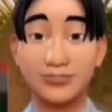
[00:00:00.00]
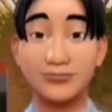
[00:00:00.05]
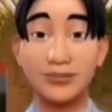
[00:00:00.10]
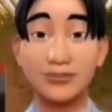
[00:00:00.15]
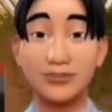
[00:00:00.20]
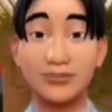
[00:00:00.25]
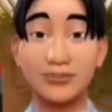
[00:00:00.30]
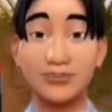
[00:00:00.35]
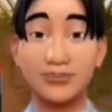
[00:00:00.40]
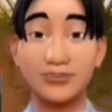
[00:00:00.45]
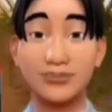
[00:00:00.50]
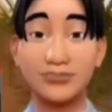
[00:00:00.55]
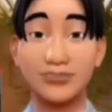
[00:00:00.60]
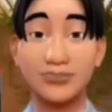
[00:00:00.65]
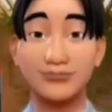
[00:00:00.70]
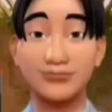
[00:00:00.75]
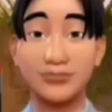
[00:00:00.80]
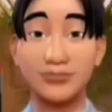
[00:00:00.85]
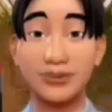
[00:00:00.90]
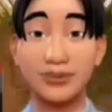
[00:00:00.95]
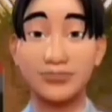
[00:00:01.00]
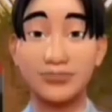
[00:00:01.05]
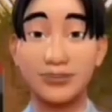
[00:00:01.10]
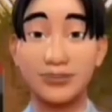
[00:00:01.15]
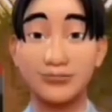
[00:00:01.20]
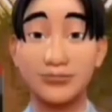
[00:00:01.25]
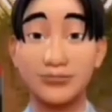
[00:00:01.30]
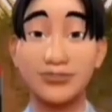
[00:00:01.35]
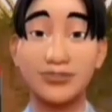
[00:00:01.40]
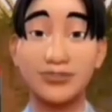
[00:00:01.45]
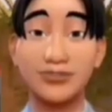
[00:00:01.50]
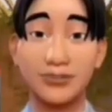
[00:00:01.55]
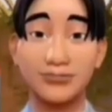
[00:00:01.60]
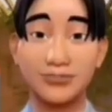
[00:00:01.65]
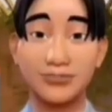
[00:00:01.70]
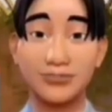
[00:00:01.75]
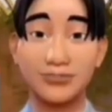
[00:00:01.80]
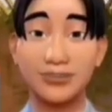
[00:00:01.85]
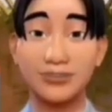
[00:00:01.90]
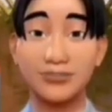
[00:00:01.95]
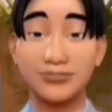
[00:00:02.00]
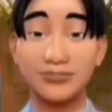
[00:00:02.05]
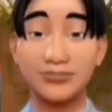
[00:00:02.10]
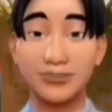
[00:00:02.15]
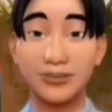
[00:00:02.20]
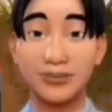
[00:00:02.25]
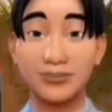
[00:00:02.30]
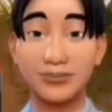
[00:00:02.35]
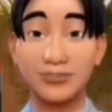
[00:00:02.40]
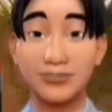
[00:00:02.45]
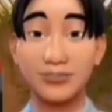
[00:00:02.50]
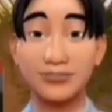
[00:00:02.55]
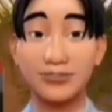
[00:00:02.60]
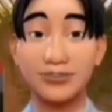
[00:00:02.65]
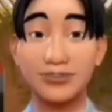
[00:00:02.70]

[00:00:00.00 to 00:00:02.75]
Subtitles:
For example, in my case, I took from SBI, okay.